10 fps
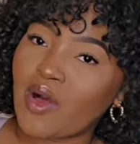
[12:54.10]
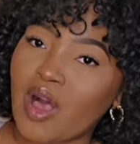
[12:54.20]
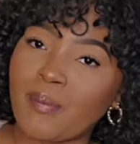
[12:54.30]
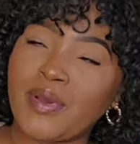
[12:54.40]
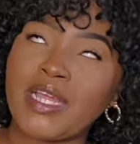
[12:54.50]

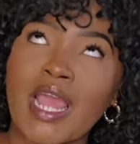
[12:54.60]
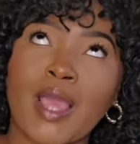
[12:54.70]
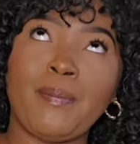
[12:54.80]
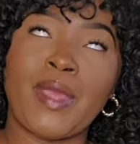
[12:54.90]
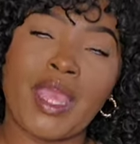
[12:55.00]
haul, put
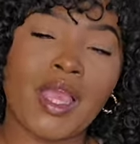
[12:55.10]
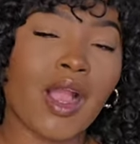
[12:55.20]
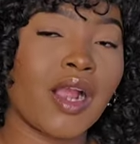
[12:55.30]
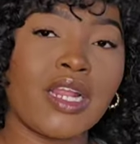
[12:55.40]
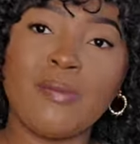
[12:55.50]
a pink
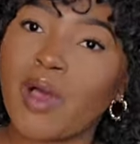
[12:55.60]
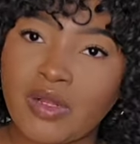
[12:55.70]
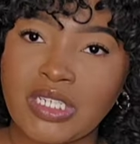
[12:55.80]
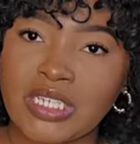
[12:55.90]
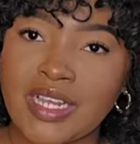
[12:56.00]
heart
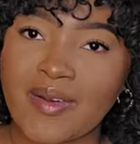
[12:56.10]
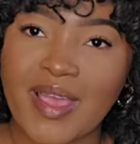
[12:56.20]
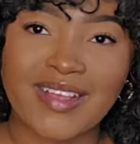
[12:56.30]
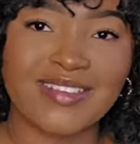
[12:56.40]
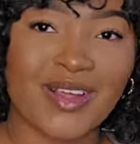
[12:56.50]
emoji,
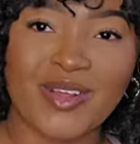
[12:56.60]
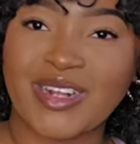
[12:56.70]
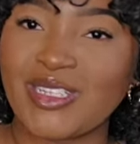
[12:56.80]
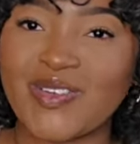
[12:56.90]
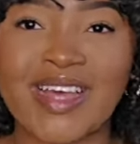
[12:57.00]
okay? So I know
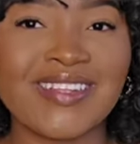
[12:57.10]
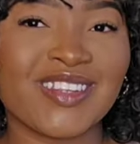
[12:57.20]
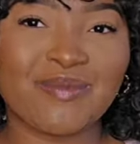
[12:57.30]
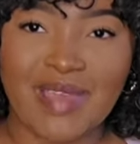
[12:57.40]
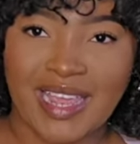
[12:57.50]
that you guys
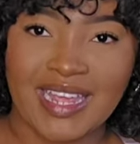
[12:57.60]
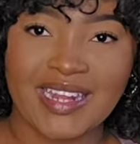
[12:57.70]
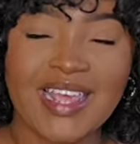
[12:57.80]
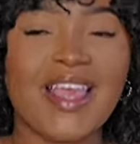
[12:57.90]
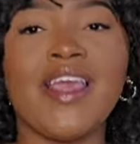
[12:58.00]
made
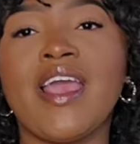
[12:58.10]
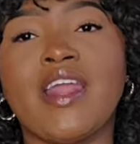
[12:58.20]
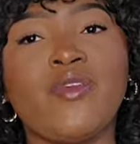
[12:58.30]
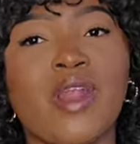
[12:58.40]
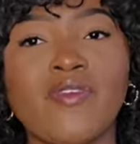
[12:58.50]
it.
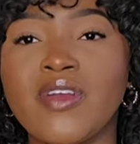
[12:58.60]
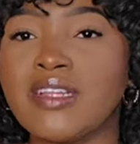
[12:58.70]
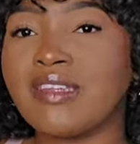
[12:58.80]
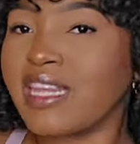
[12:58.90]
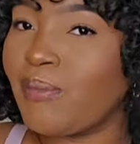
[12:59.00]
And do not
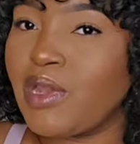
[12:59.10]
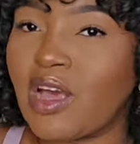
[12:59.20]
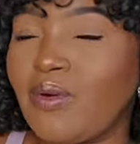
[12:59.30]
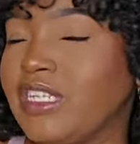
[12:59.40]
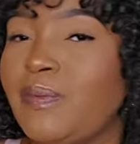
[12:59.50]
forget to let me
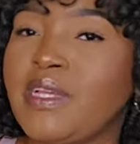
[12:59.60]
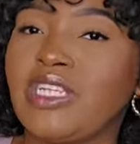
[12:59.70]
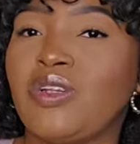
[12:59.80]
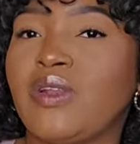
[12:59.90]
know which piece